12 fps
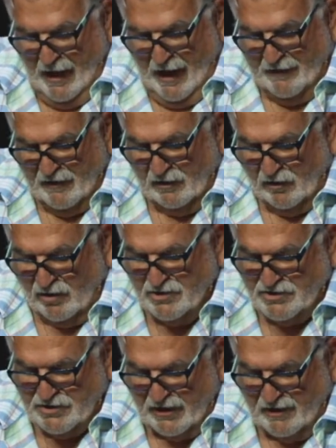And the
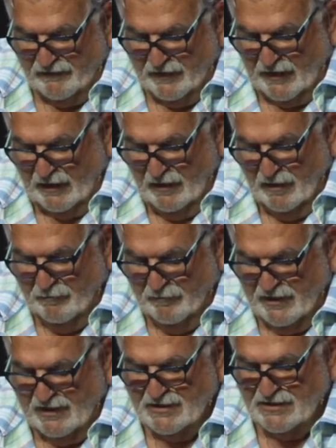Lord's servant
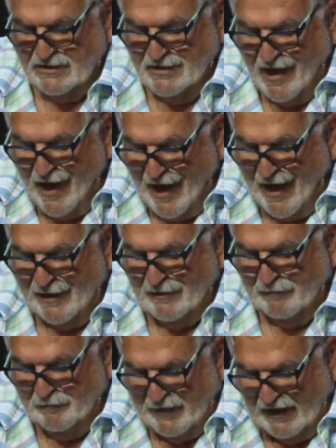must
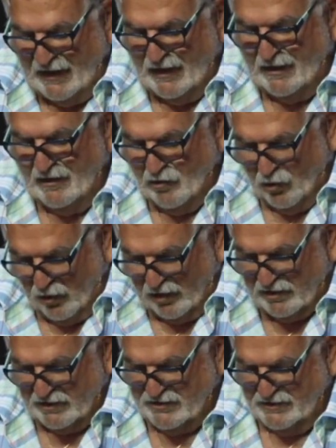not be
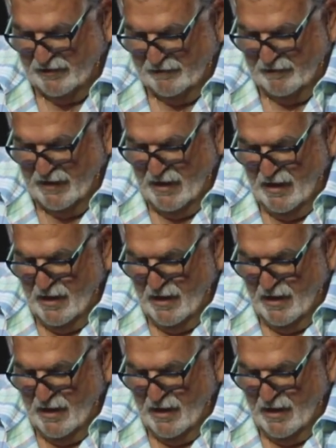quarrelsome,